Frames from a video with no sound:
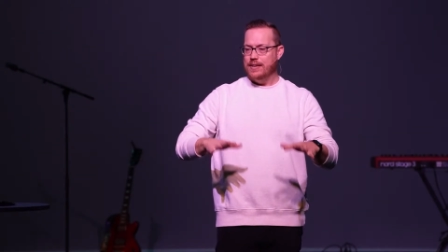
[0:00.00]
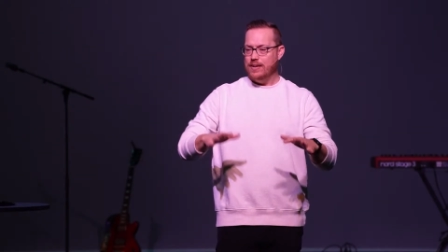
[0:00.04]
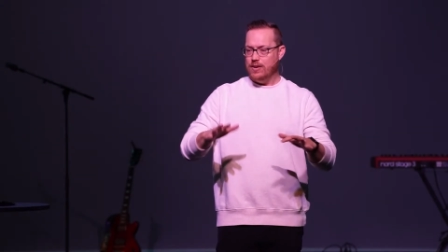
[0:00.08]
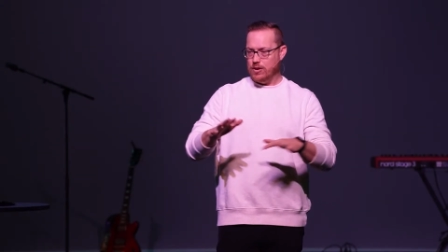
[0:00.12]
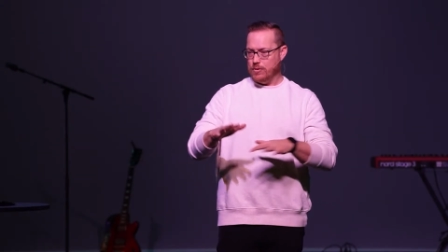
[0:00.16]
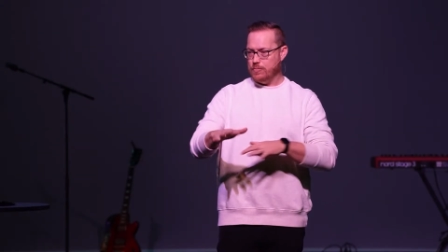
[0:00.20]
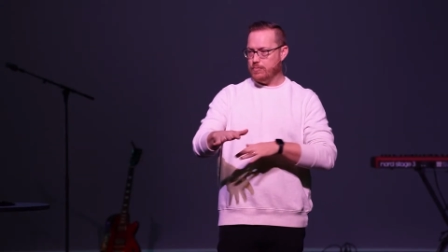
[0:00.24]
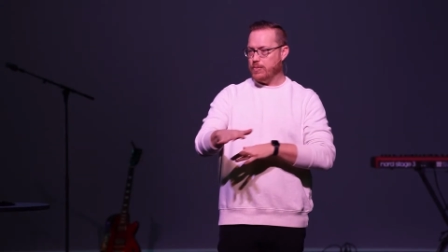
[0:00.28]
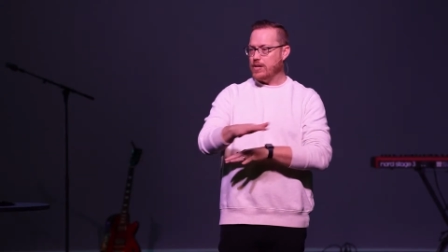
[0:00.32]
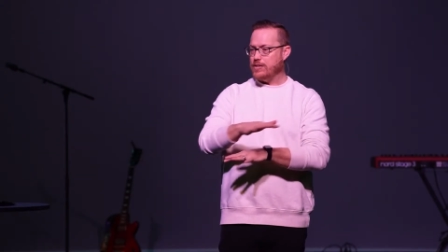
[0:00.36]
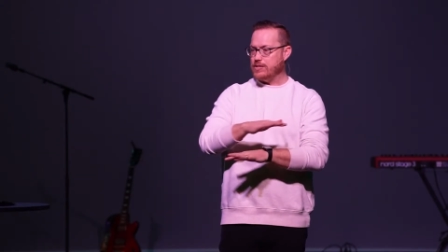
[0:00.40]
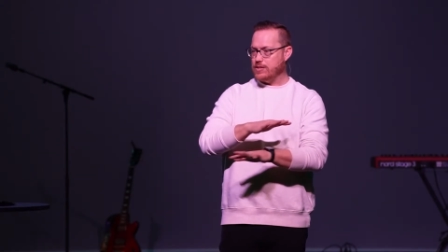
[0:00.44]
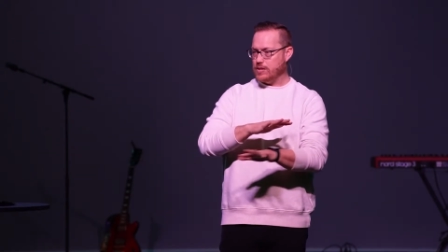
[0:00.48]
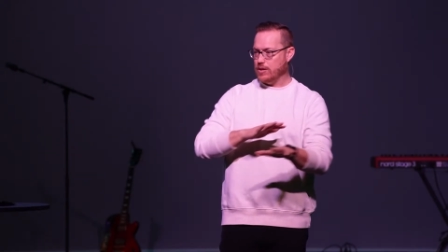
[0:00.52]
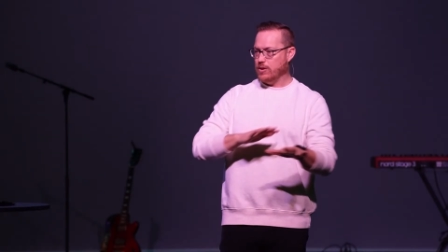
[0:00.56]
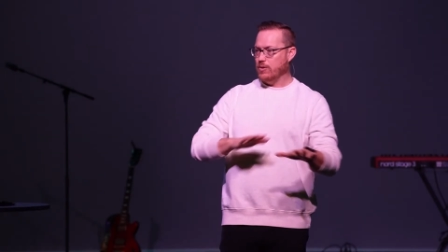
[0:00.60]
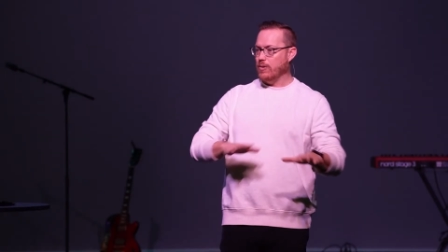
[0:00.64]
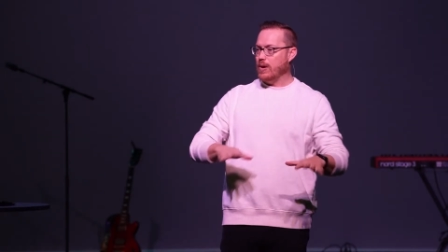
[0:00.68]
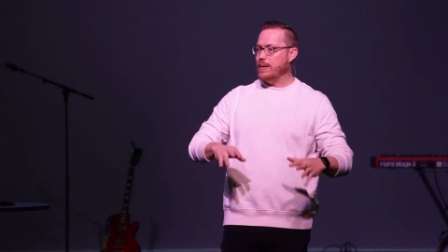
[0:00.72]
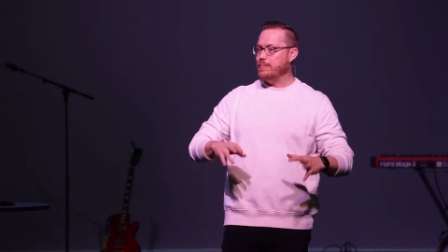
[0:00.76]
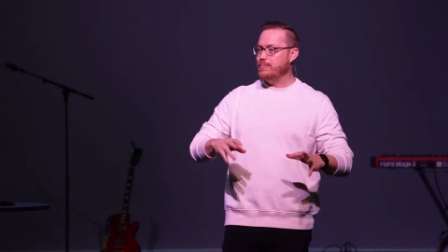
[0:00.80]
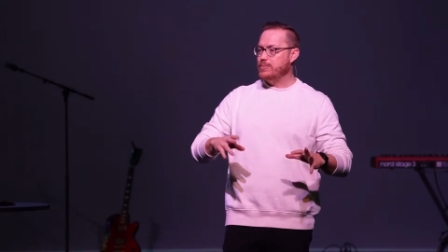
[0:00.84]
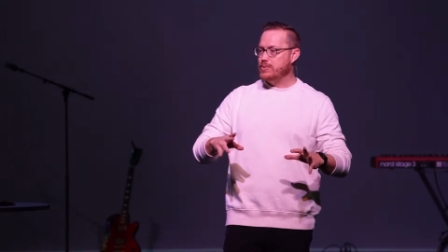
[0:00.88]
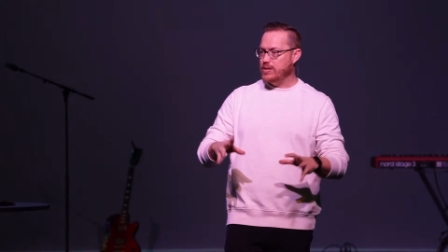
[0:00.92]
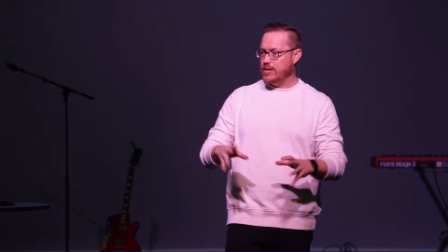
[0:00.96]
or press the
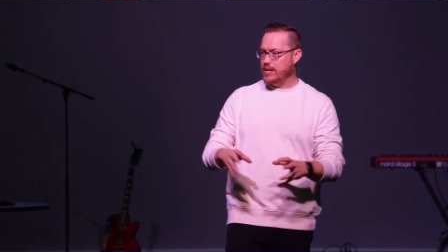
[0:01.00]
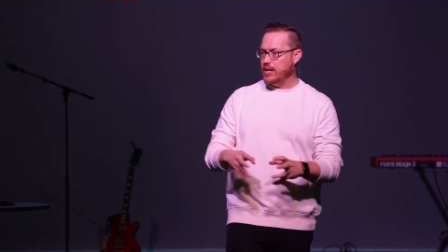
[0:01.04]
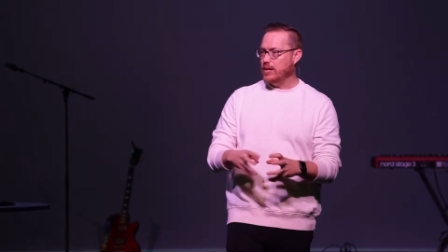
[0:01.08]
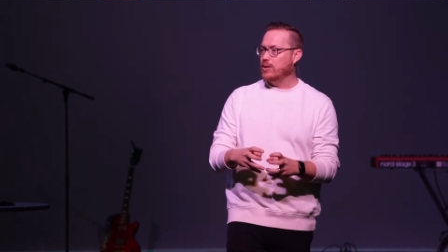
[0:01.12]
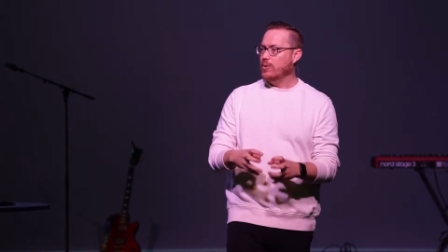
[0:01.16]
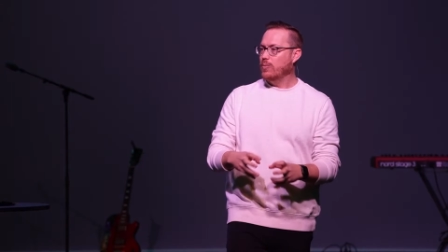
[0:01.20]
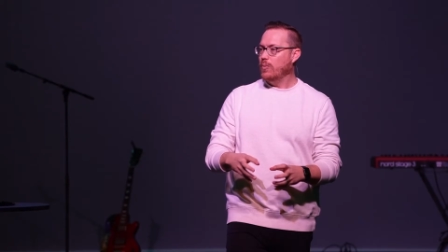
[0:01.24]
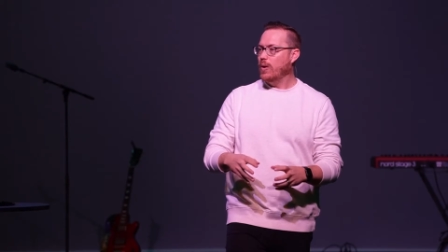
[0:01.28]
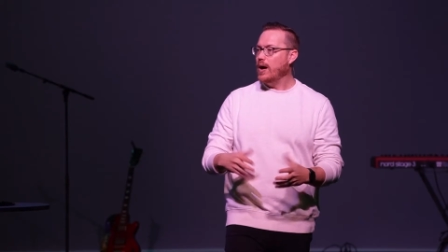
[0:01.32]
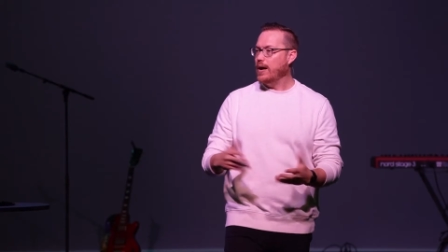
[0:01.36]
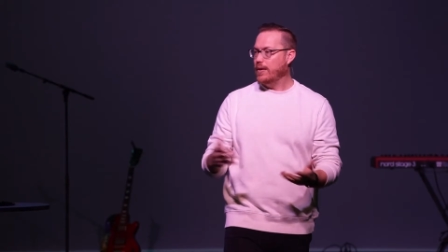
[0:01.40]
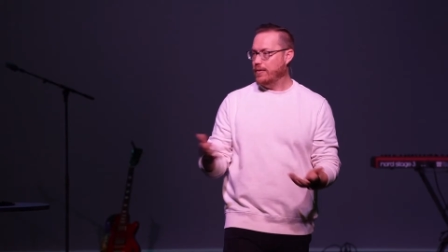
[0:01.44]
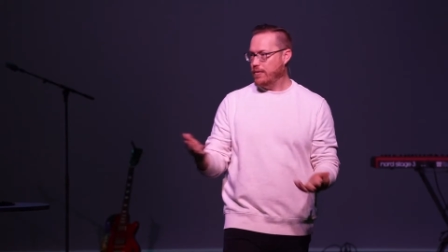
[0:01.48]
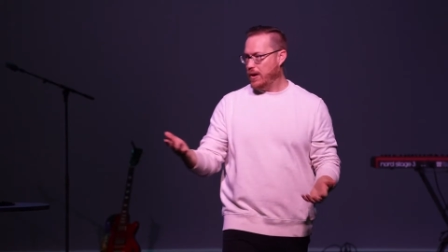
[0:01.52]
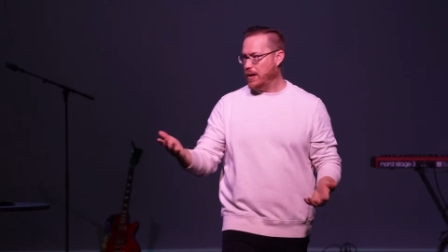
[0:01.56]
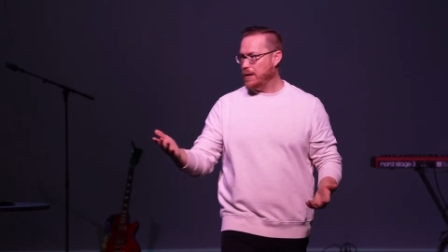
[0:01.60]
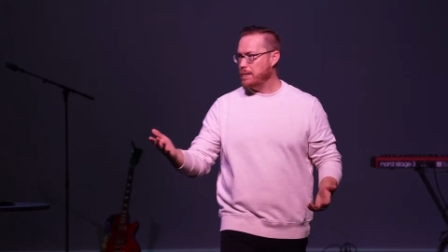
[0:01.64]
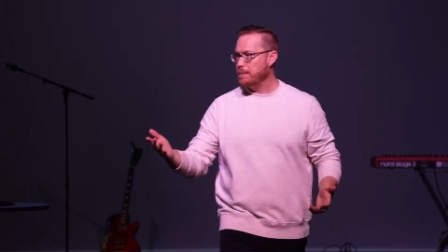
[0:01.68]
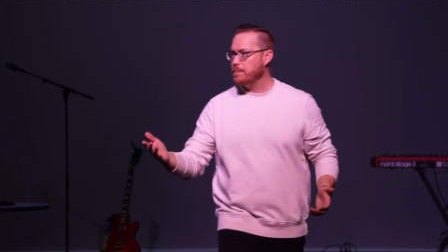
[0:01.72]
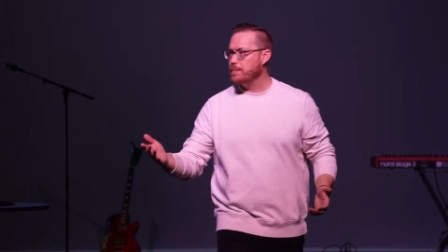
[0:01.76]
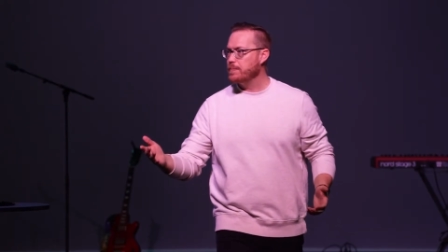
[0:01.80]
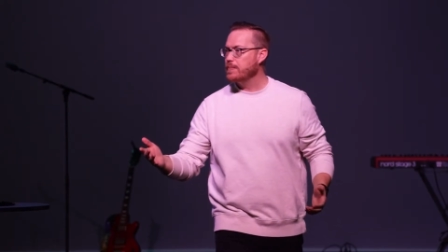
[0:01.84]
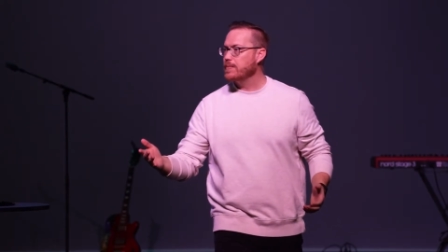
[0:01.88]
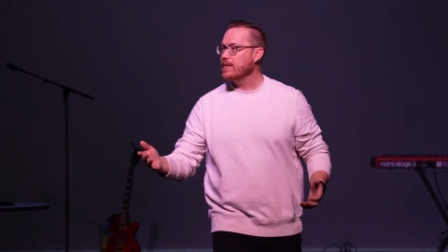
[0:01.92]
grapes to get the wine, right?